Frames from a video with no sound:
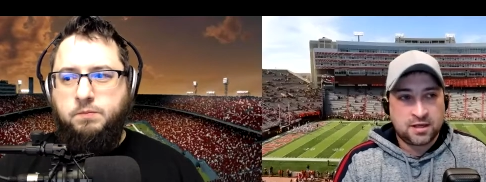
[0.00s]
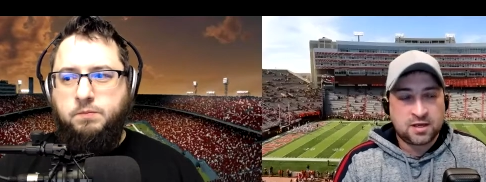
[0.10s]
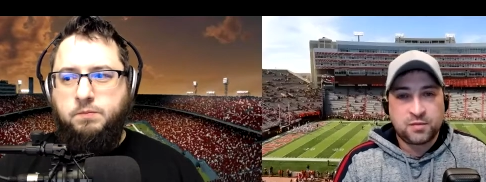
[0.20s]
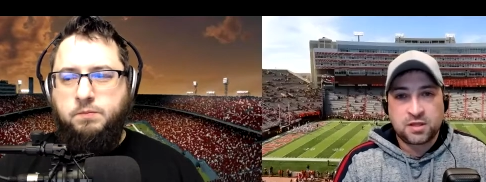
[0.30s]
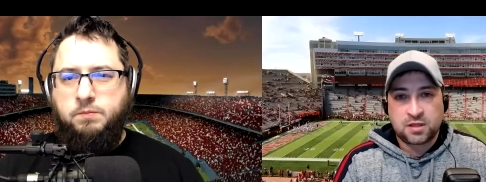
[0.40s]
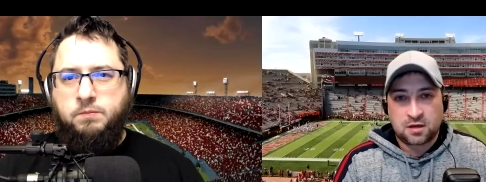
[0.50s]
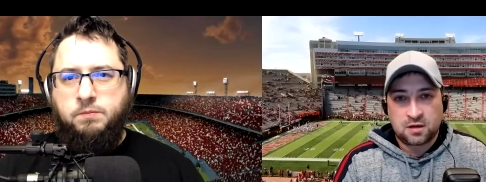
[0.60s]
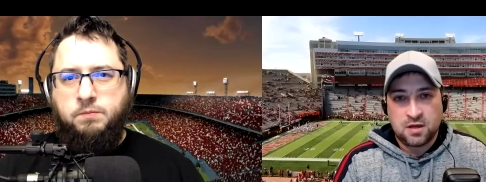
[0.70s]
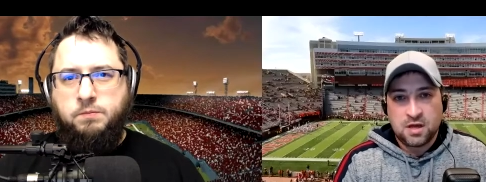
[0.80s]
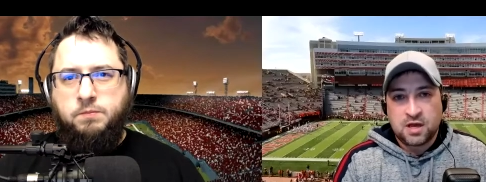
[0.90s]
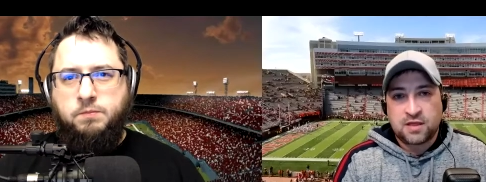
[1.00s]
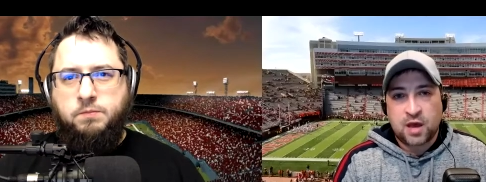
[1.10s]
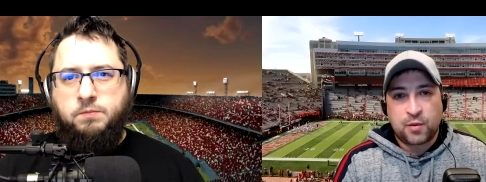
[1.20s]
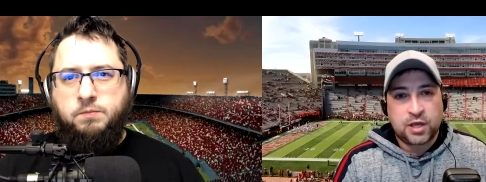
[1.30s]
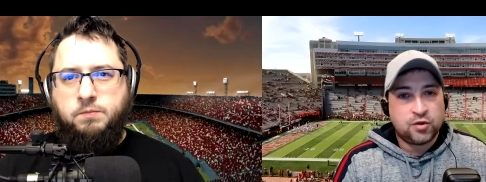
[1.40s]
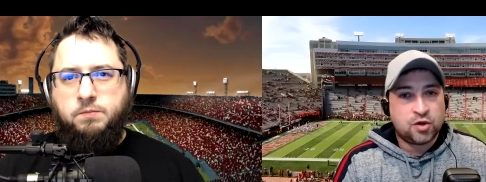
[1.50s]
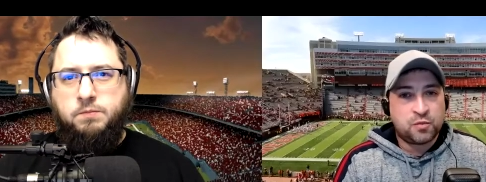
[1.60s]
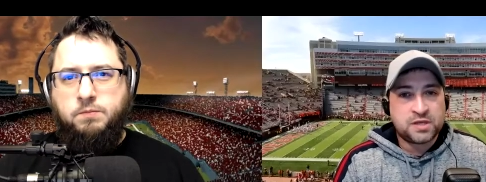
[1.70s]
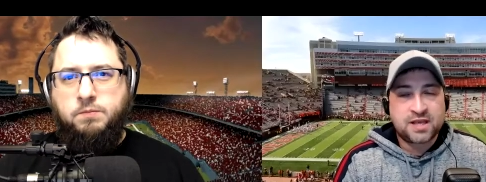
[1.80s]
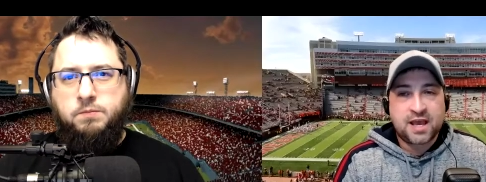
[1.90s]
Speaker 1: link them in there. That way, you don't
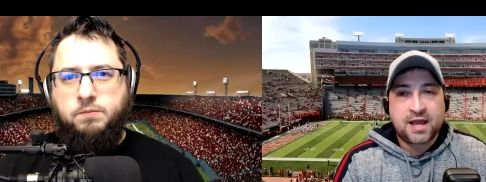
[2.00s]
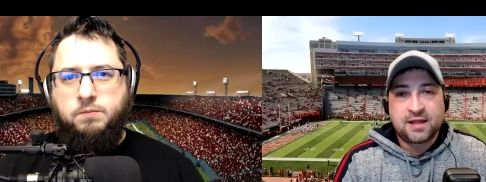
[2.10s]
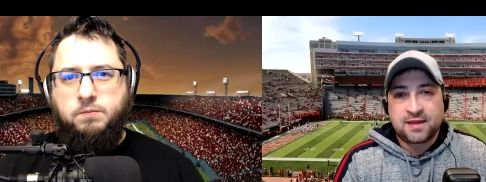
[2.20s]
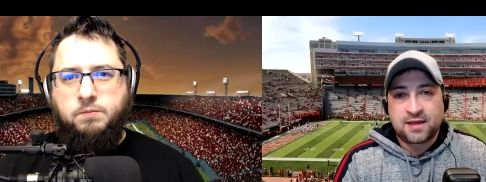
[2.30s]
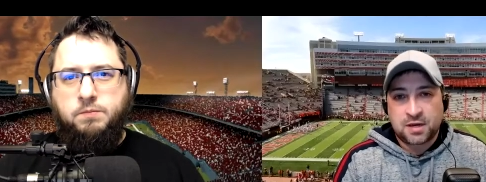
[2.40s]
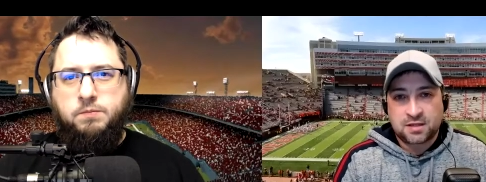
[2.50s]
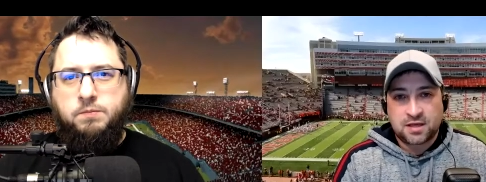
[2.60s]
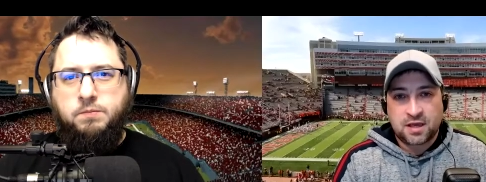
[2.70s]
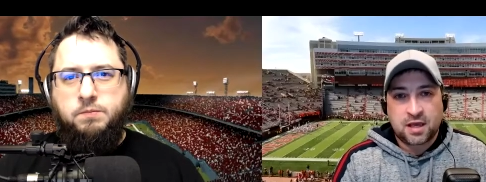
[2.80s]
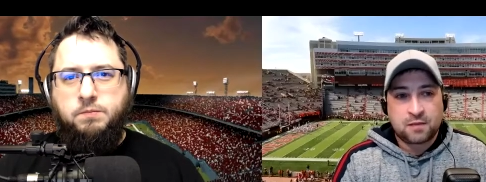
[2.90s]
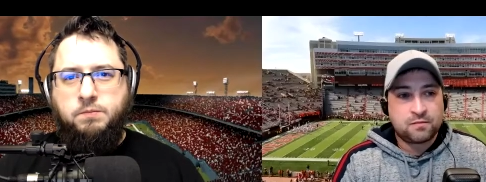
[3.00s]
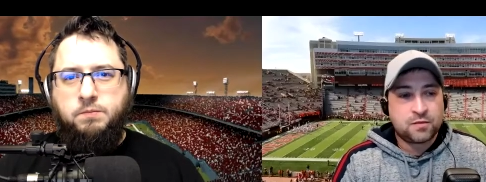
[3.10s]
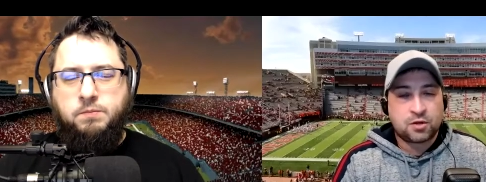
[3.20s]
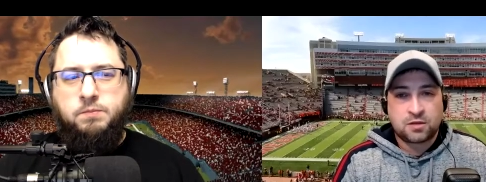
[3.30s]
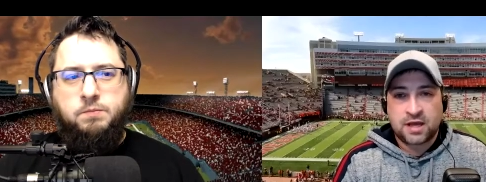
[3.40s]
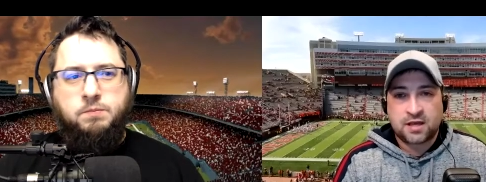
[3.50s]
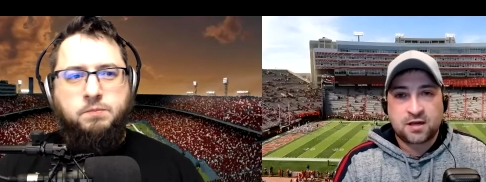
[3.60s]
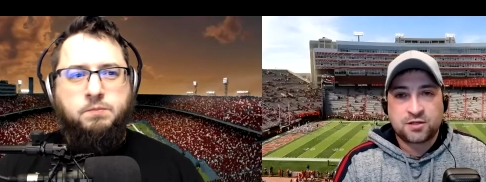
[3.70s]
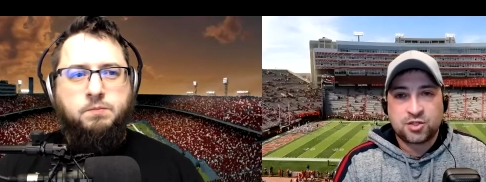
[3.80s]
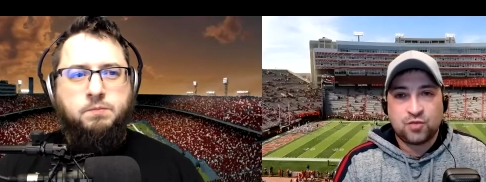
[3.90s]
miss anything about the game. You're like
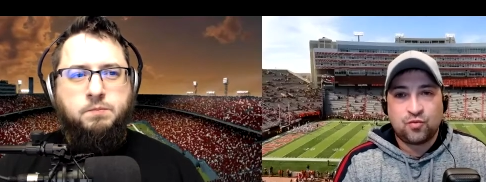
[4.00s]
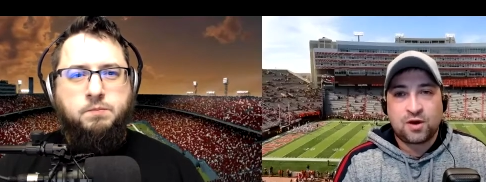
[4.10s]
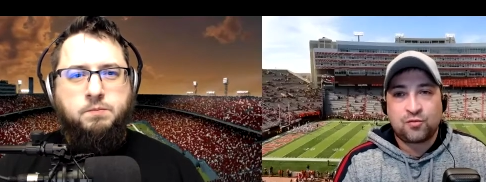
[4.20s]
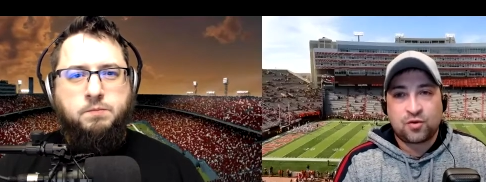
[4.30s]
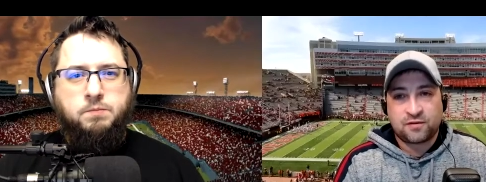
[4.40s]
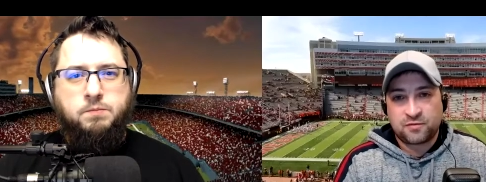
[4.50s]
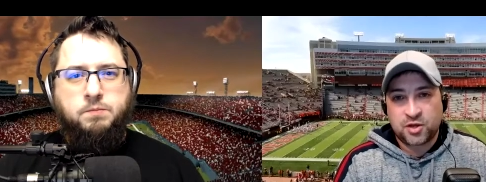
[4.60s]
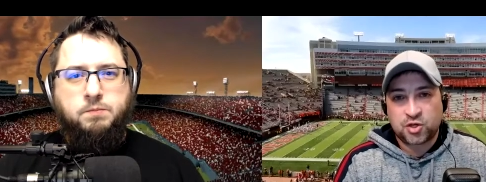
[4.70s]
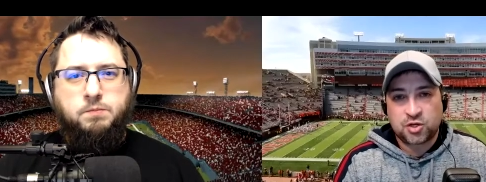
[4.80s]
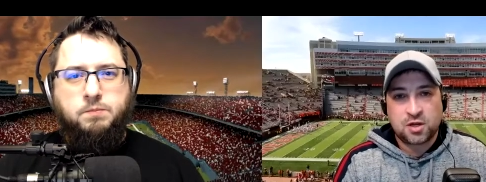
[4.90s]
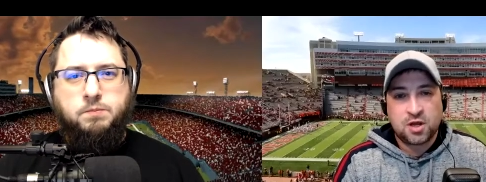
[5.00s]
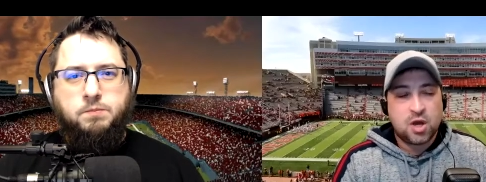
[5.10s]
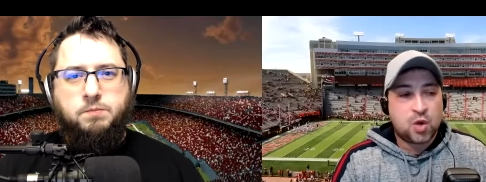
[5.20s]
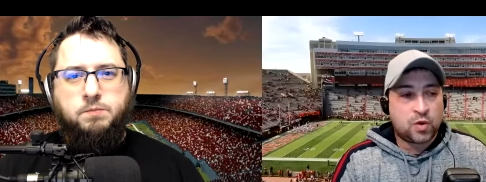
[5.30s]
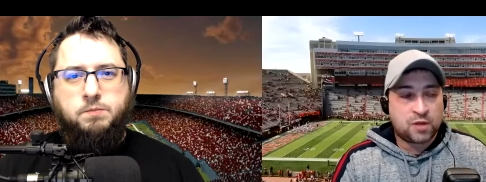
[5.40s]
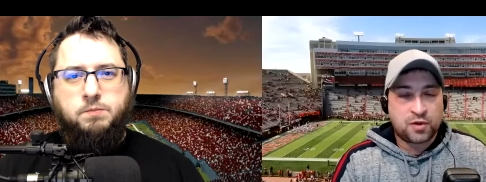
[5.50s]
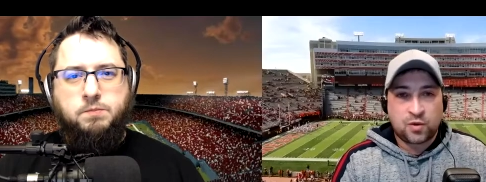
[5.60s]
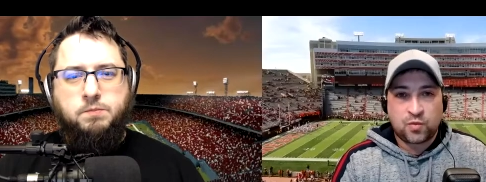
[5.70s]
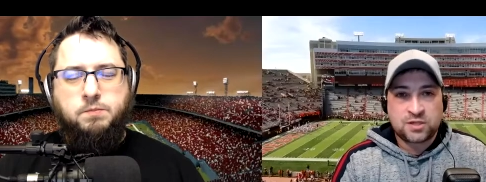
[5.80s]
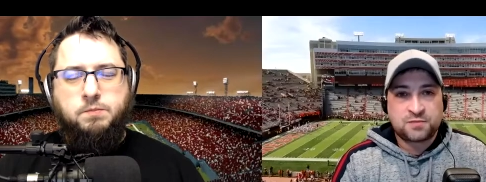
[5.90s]
us, you want more information. We're going to put it
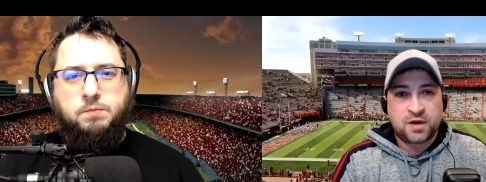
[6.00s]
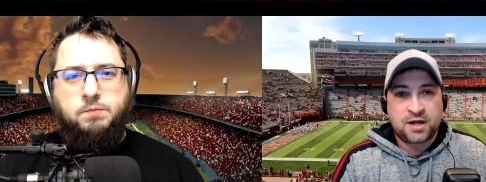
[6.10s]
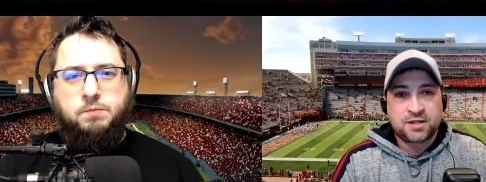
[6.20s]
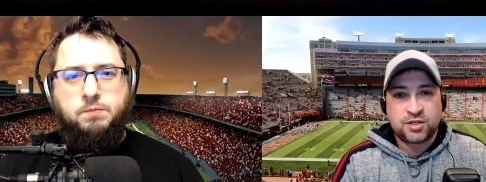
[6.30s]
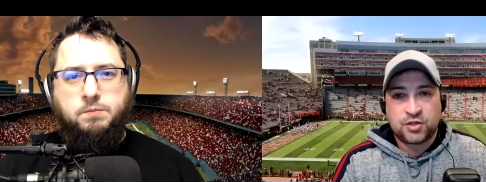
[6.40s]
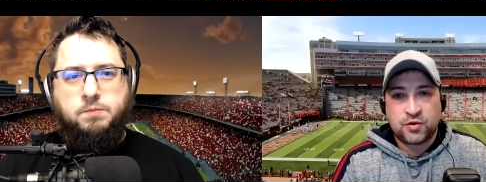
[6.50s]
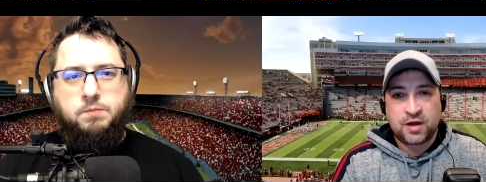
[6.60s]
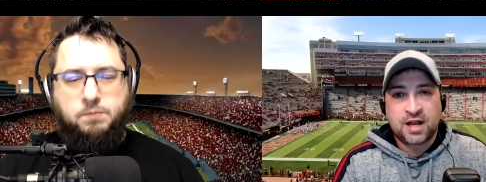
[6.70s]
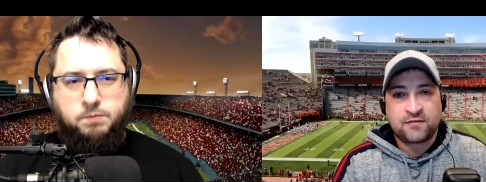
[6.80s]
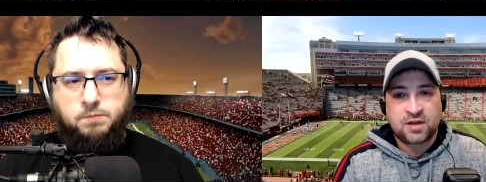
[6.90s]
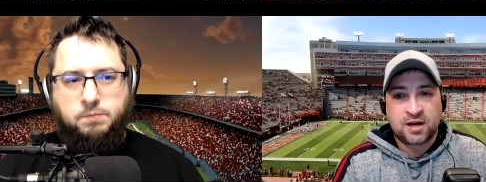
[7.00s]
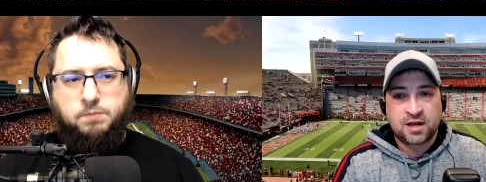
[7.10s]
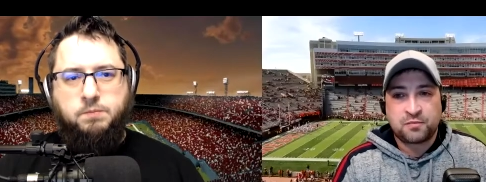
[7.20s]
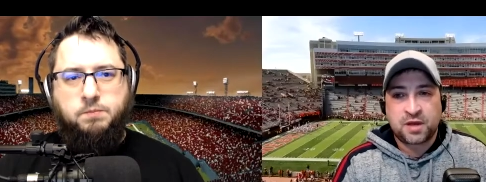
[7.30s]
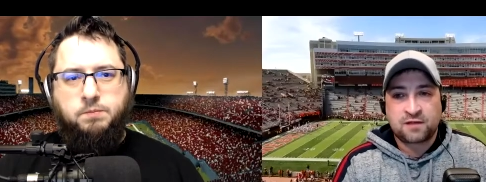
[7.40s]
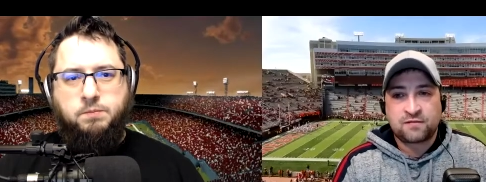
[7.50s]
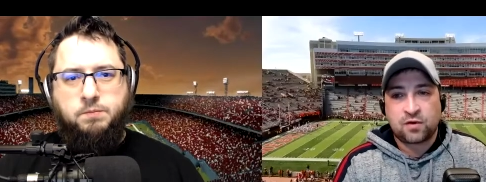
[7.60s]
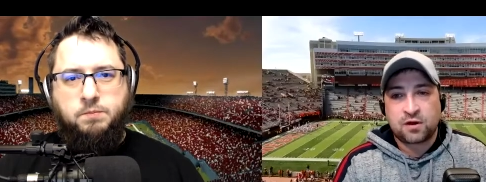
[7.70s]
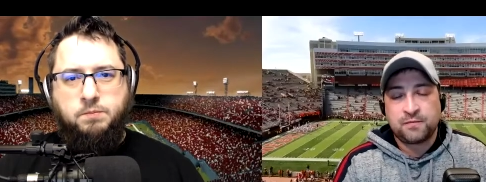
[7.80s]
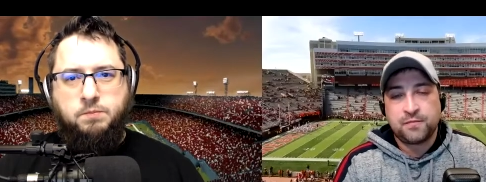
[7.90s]
in one spot so you do not have to hunt and peck
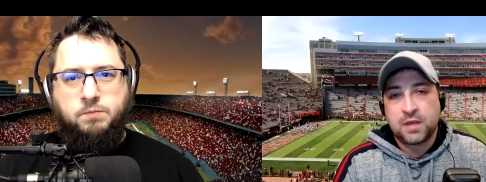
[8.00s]
for it.